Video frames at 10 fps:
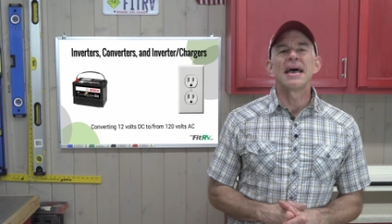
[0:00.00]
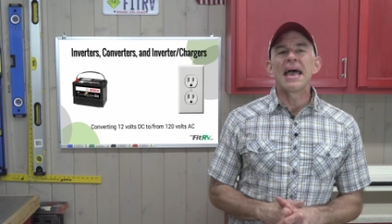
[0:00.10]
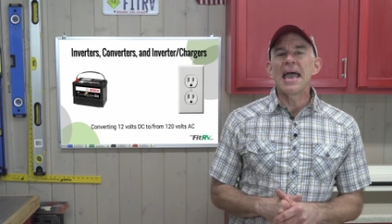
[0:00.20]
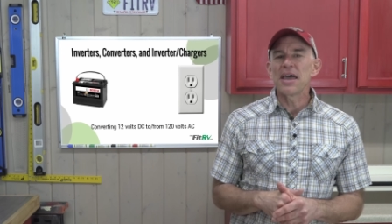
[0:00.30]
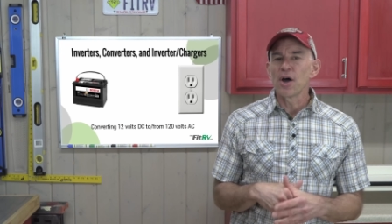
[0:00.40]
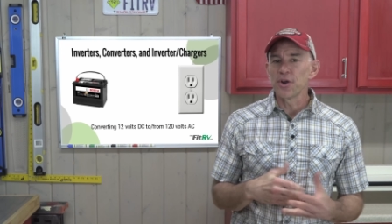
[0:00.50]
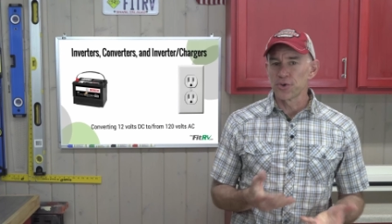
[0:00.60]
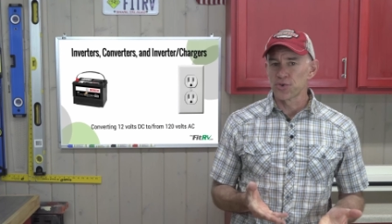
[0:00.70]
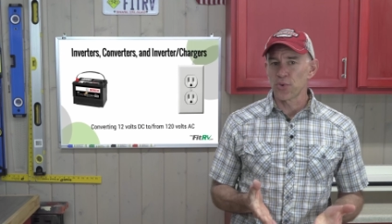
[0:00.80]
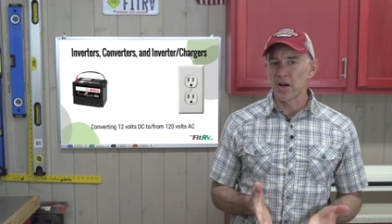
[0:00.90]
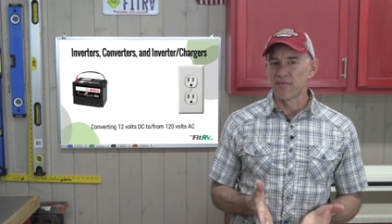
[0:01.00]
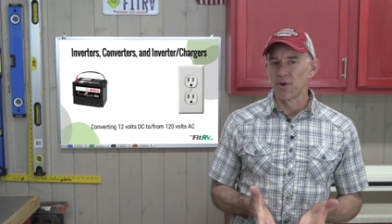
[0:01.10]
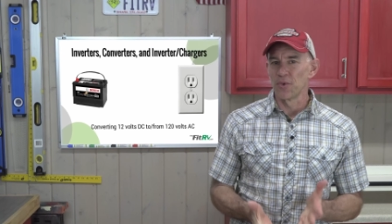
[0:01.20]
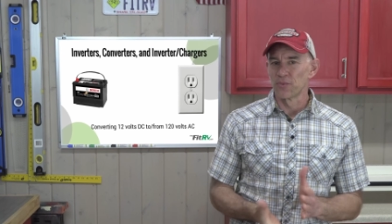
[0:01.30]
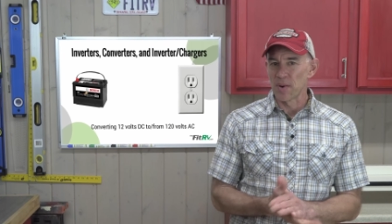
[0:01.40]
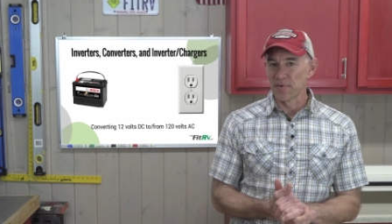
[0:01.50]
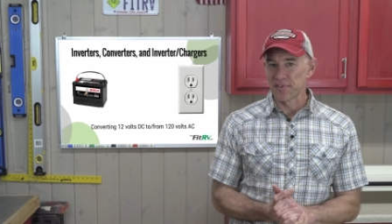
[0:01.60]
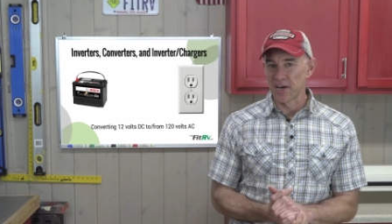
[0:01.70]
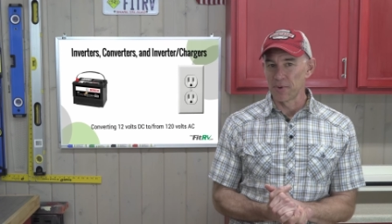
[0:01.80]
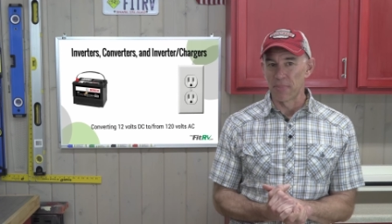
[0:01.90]
and 120 volt
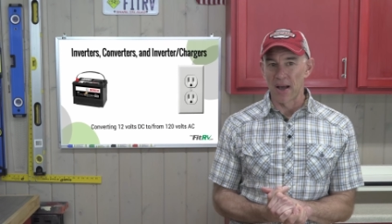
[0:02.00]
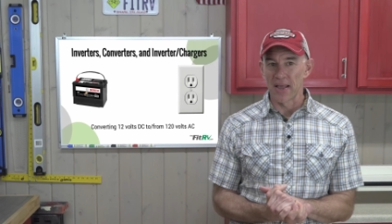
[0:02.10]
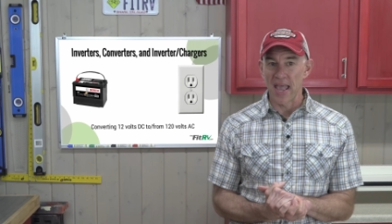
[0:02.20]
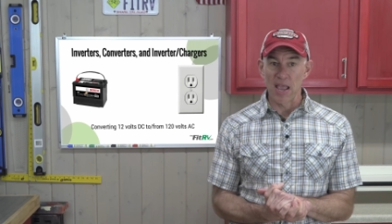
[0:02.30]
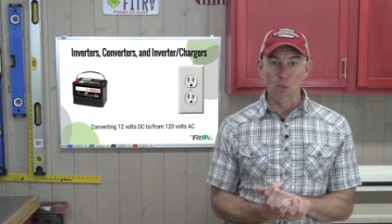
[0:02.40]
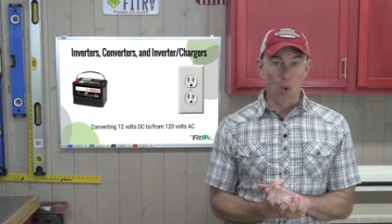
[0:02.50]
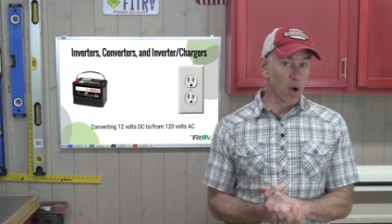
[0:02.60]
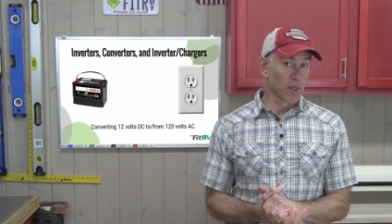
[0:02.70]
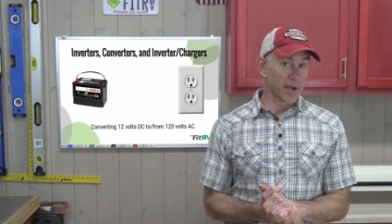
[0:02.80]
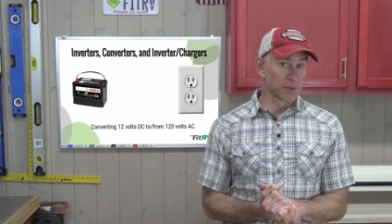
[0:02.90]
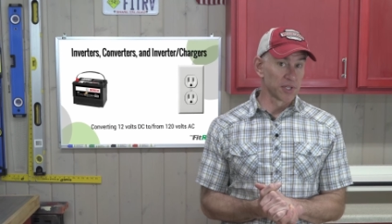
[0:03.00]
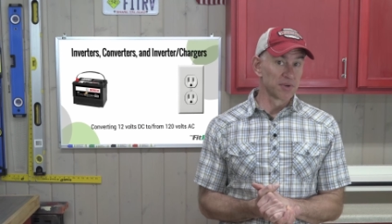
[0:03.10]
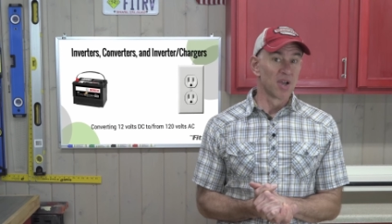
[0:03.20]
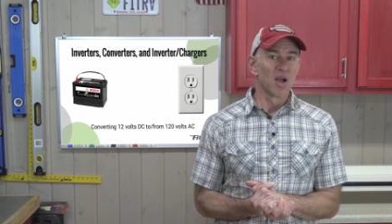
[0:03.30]
represented by a wall outlet.